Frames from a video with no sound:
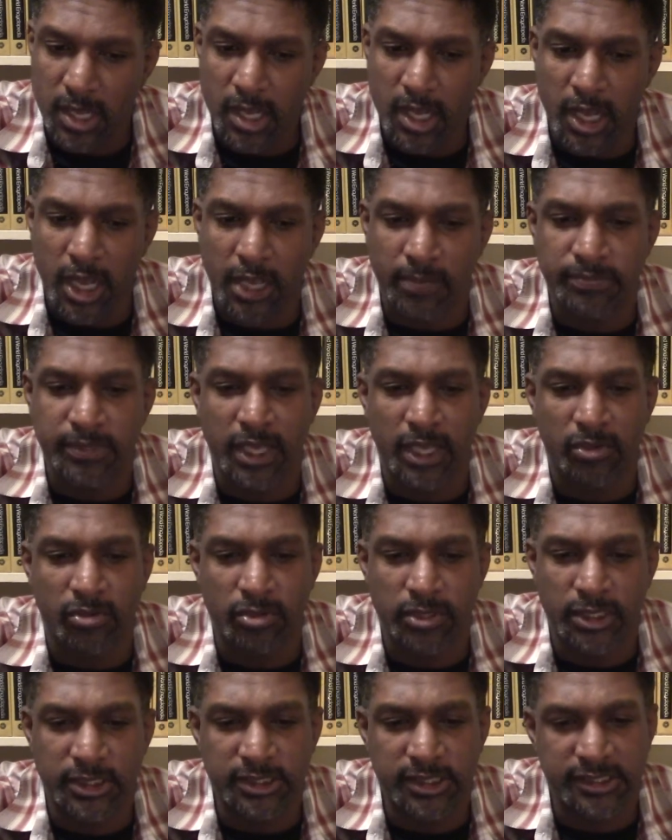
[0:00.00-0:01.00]
I'm not
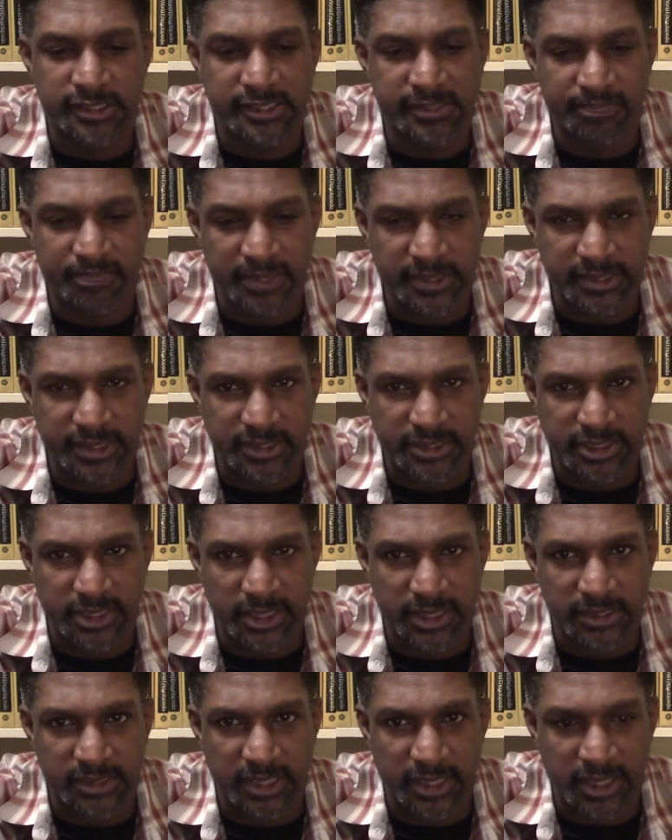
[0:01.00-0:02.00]
going to dismiss a
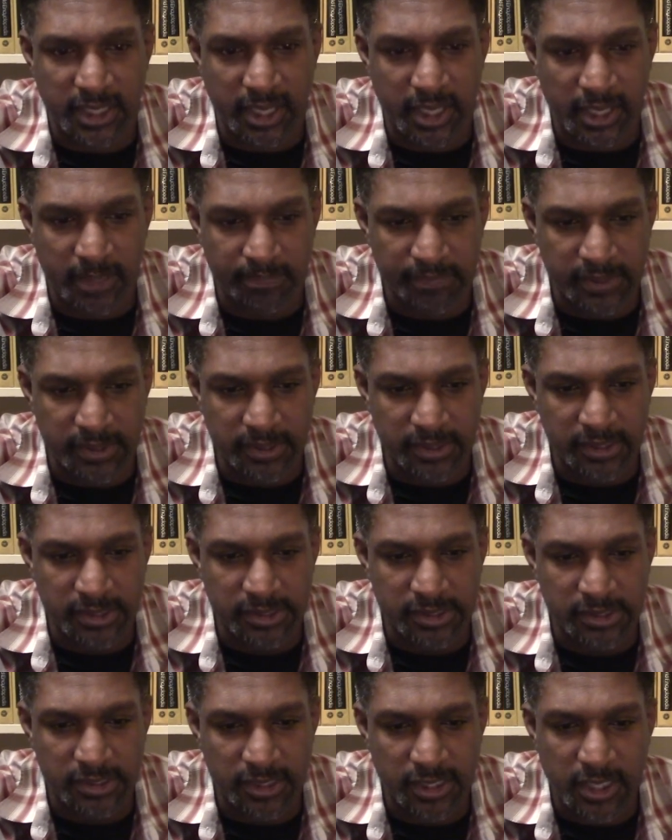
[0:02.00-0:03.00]
chance at
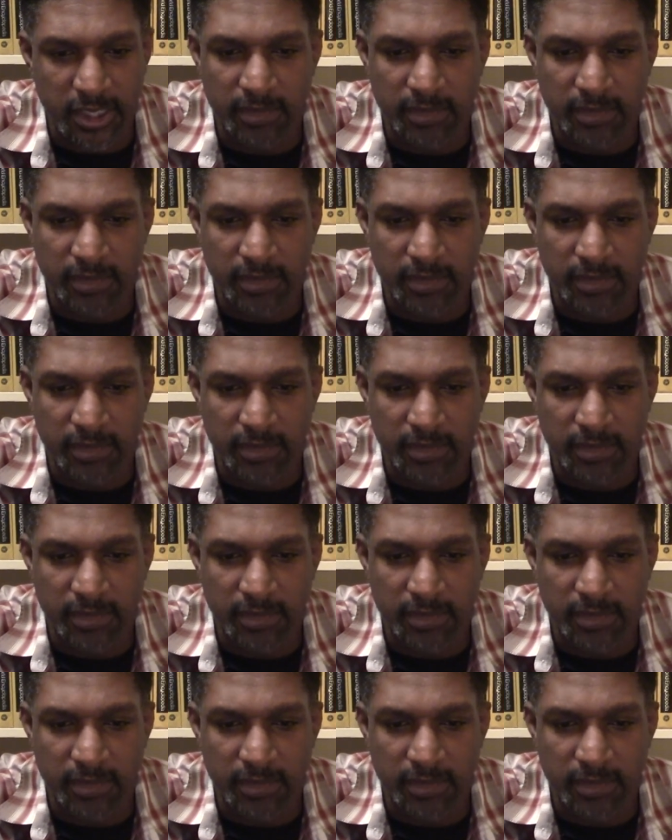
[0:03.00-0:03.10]
happiness